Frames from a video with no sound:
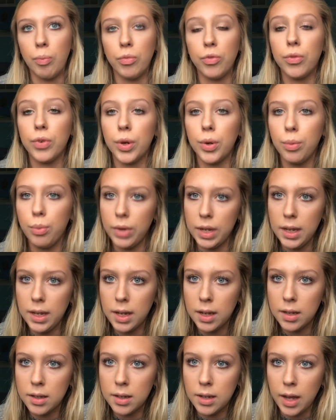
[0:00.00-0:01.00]
for a
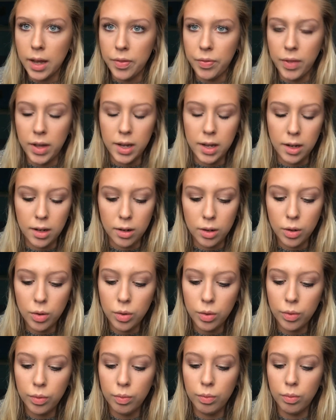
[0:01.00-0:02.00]
week, and then
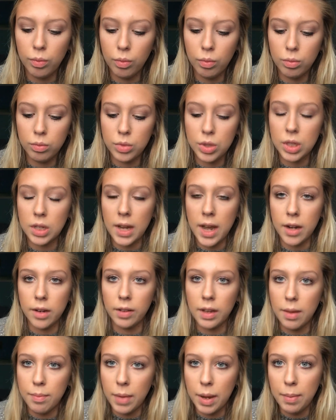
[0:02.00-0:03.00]
to kind of
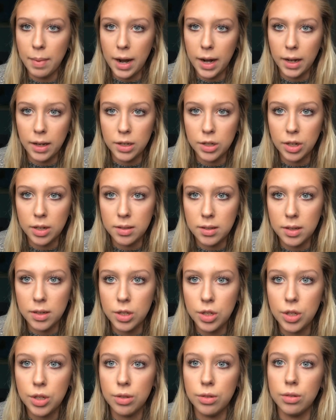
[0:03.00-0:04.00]
get my body
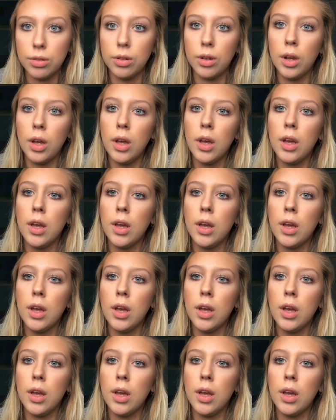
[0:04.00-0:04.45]
adjusted to